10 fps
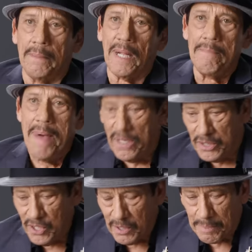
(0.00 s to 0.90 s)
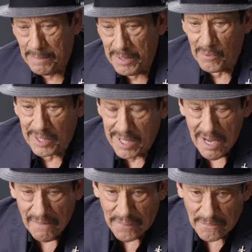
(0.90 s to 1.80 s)
It doesn't matter. She used to come in with
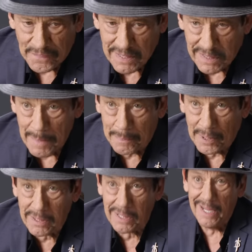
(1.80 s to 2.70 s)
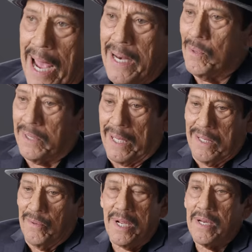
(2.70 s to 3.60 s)
fluffy slippers, and it was
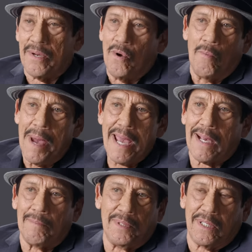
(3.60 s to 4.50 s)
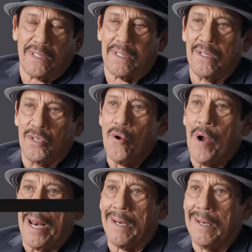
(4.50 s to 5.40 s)
like, you did it. No makeup, you just do it.